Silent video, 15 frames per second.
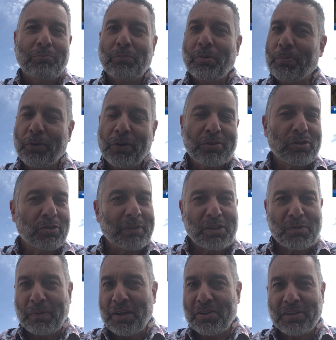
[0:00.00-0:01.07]
We put in too
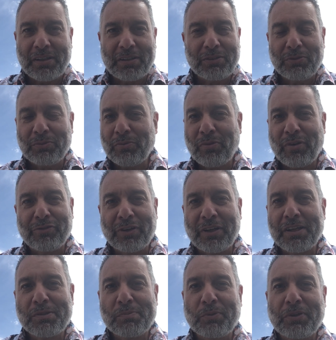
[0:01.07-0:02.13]
much pressure to the
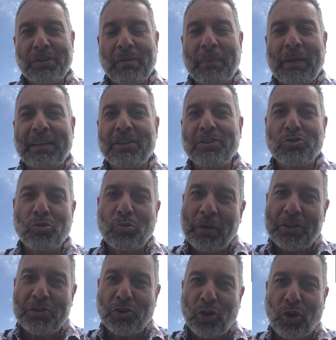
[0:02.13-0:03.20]
referees. We demanding too
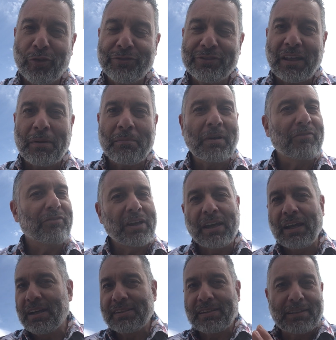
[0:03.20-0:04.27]
much of them.
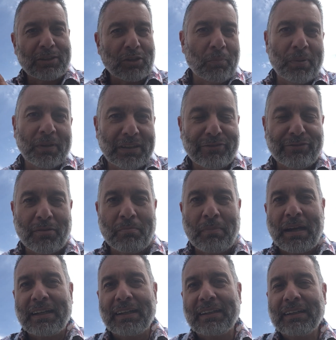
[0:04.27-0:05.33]
VAR is a completely different
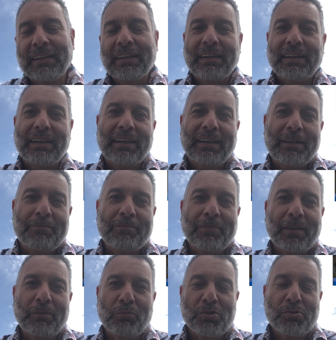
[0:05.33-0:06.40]
matter,
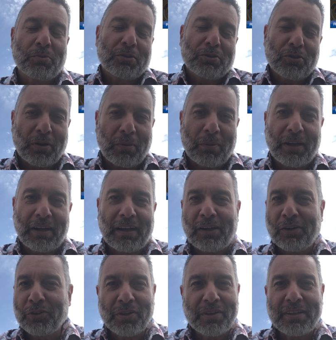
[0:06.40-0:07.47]
which we'll talk about it
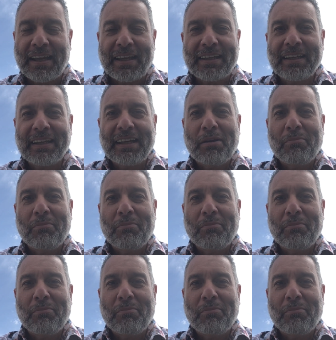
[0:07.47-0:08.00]
another day.